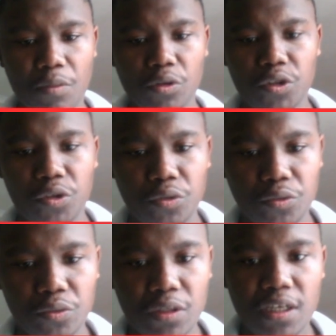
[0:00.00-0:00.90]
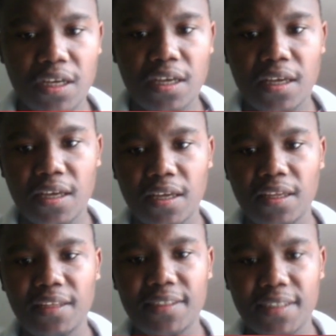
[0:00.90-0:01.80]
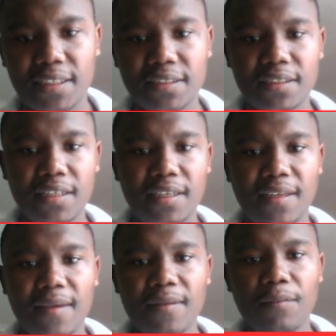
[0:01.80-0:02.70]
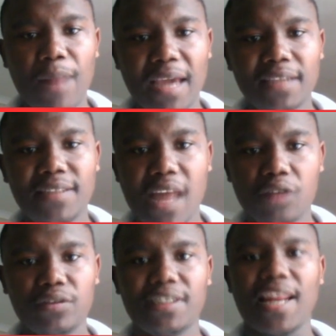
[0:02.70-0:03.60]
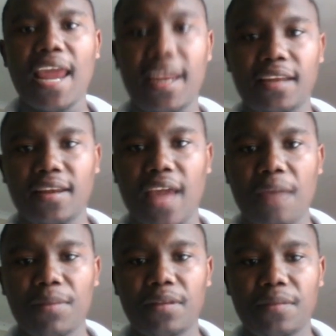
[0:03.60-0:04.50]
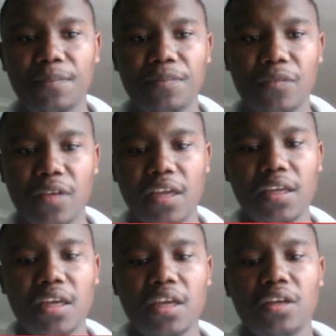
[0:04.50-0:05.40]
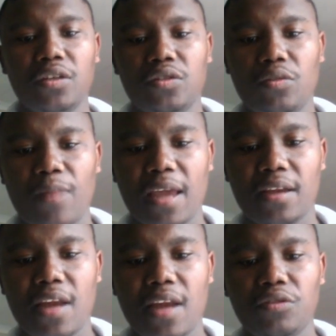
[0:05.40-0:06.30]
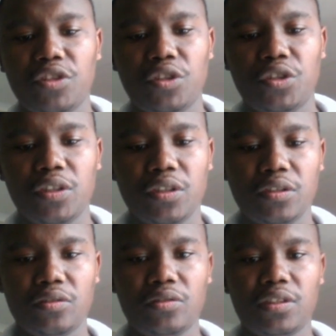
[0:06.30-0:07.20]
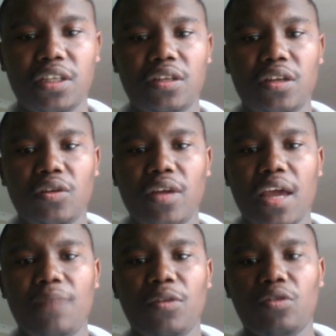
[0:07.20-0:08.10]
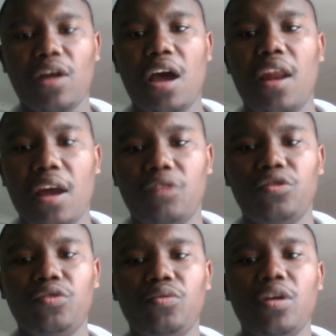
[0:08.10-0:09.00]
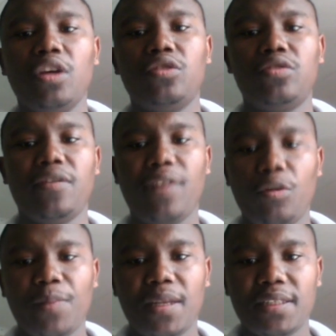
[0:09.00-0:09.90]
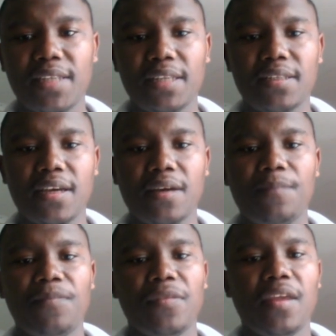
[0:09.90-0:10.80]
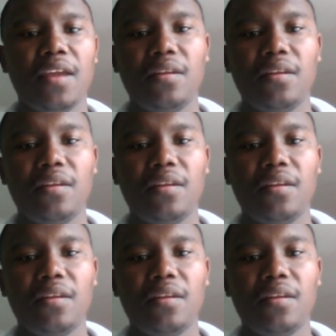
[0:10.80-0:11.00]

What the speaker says: to e6, black is now declining the gambit. Okay? So black now is choosing to say that, okay, I'm not going to allow you to develop in the center and